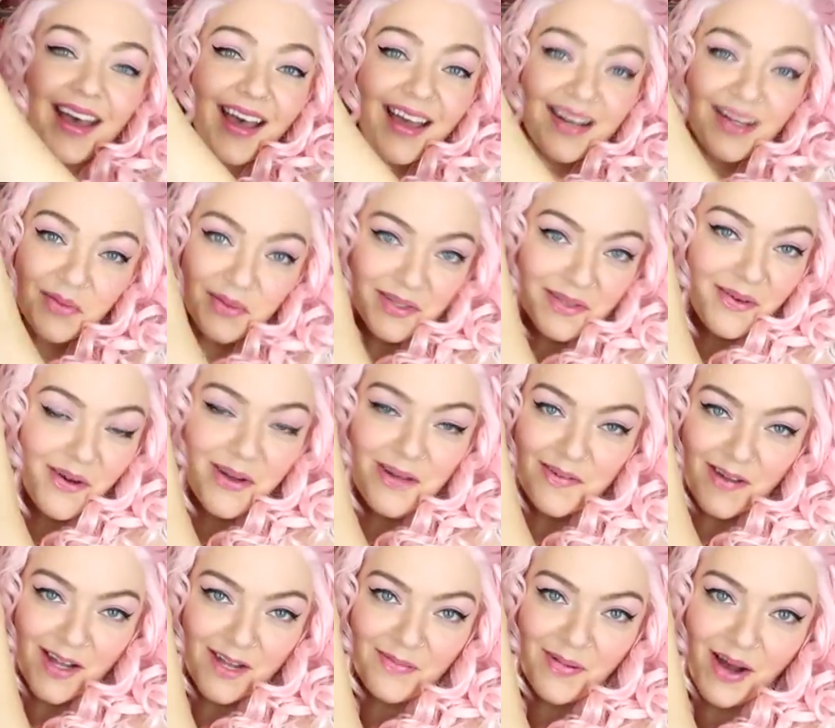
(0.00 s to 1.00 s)
And it was
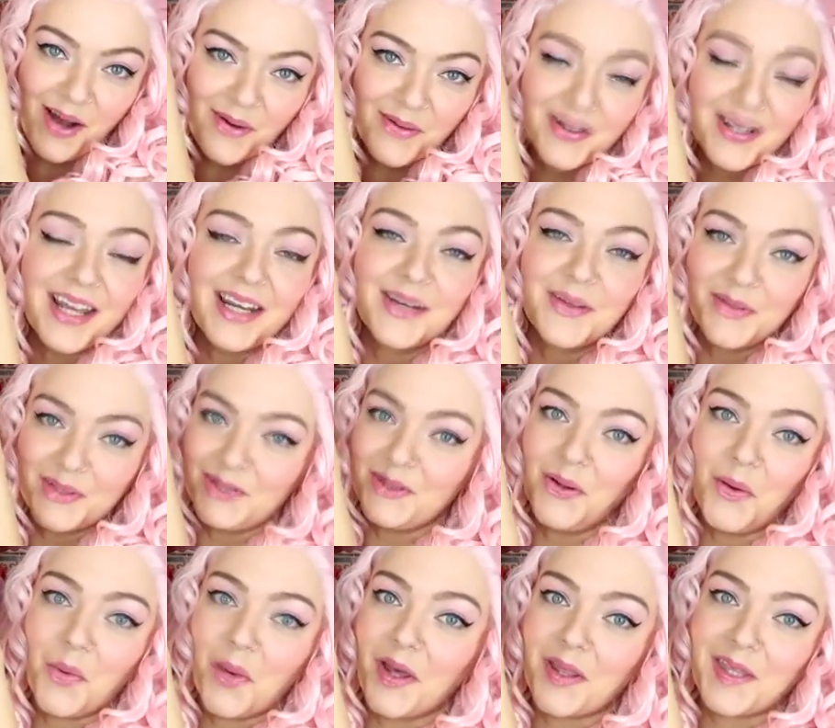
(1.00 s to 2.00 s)
£45 and it was
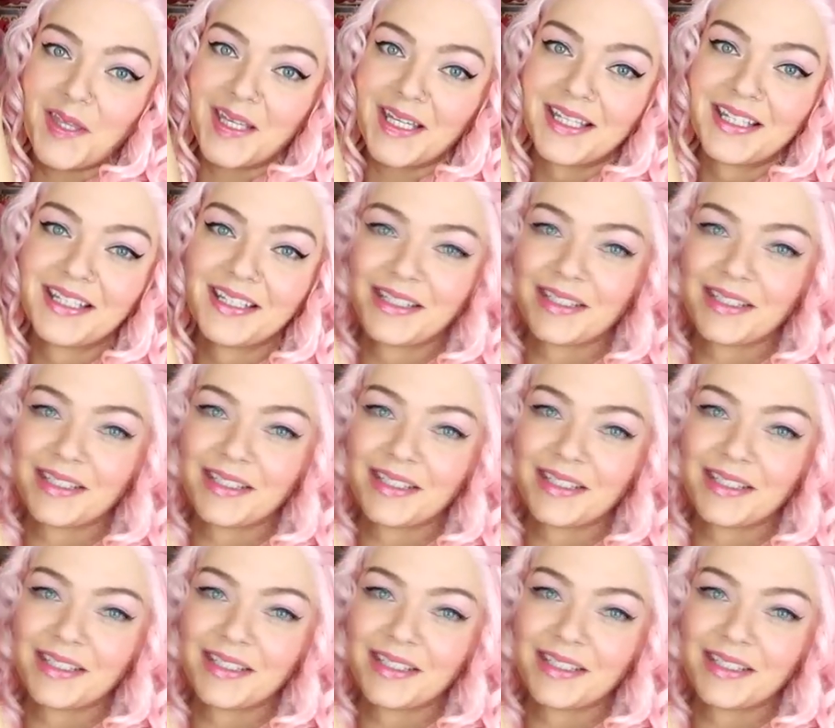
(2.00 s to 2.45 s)
so worth it.